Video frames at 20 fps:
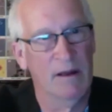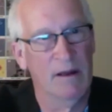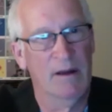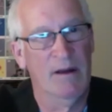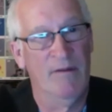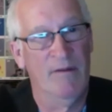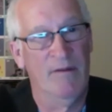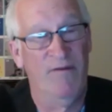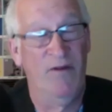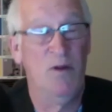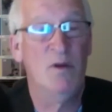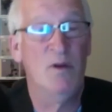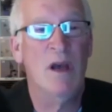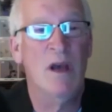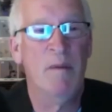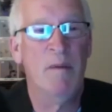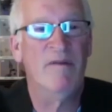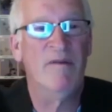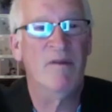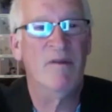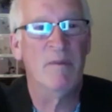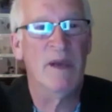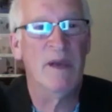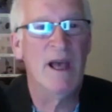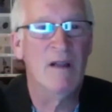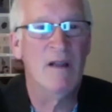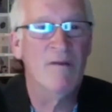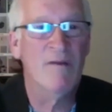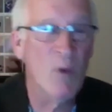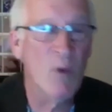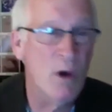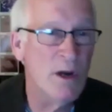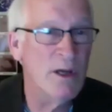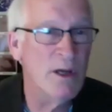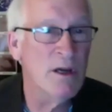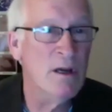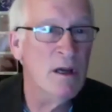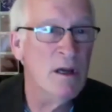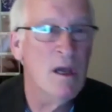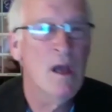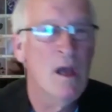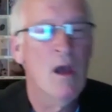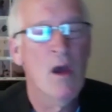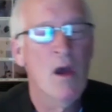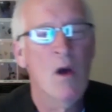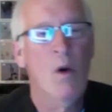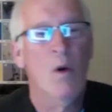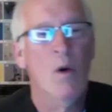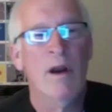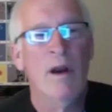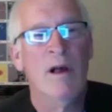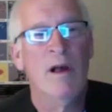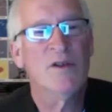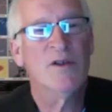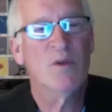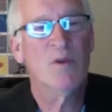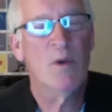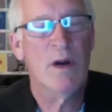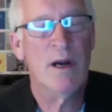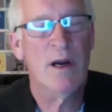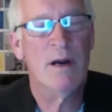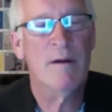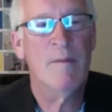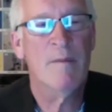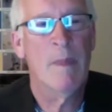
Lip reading: in food coming from California or elsewhere.